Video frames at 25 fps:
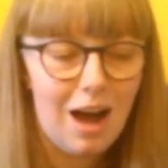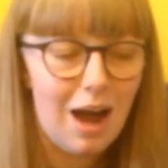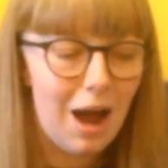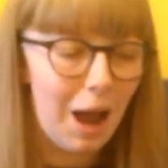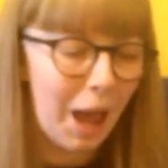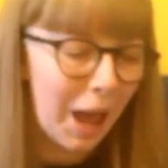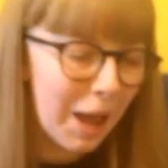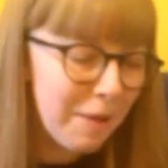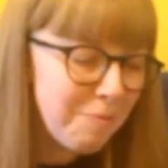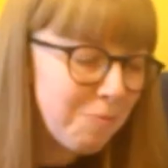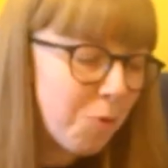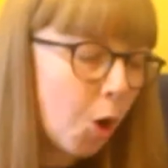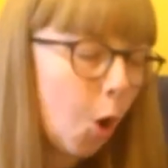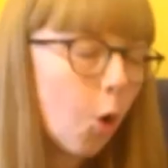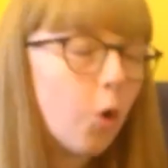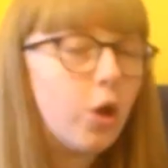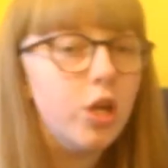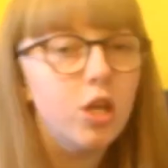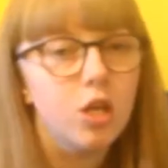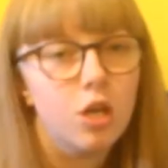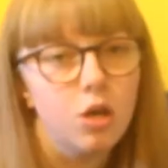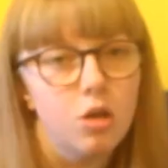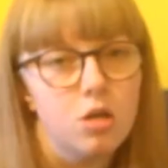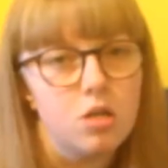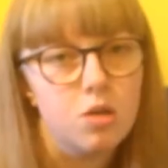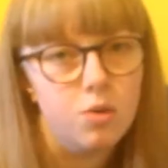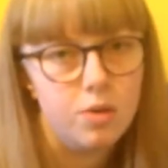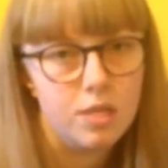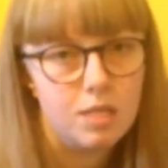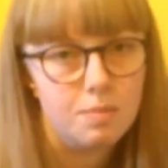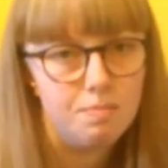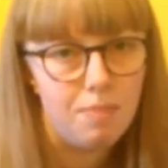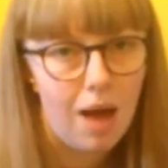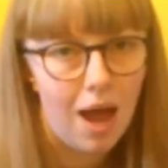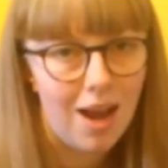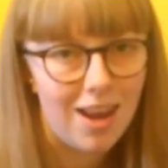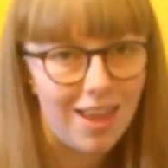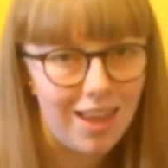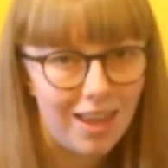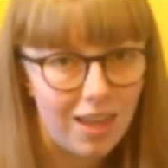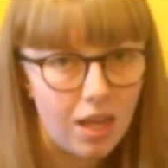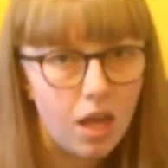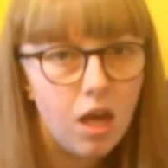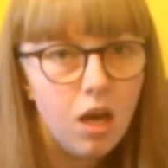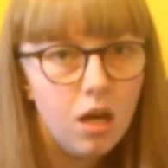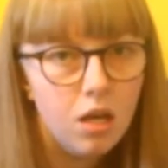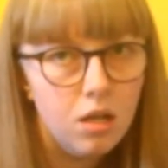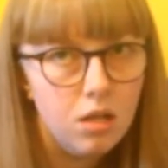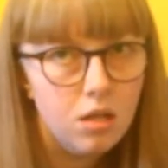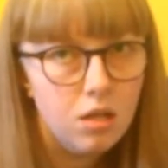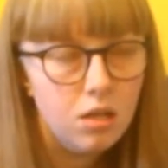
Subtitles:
I'm not going to go to as many.